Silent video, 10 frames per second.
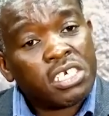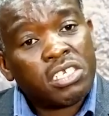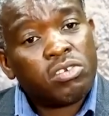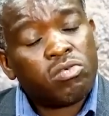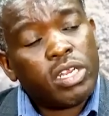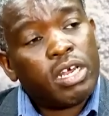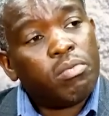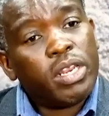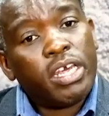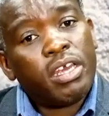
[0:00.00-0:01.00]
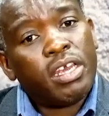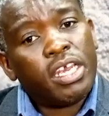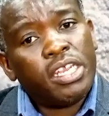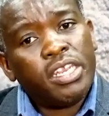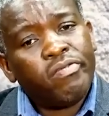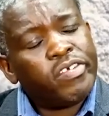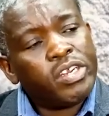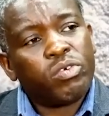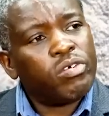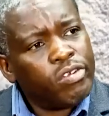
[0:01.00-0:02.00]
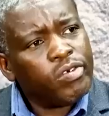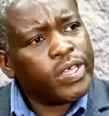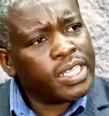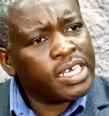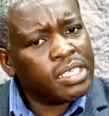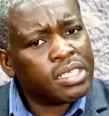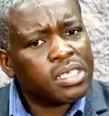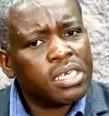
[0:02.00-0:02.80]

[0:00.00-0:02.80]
to find mune a different way of doing things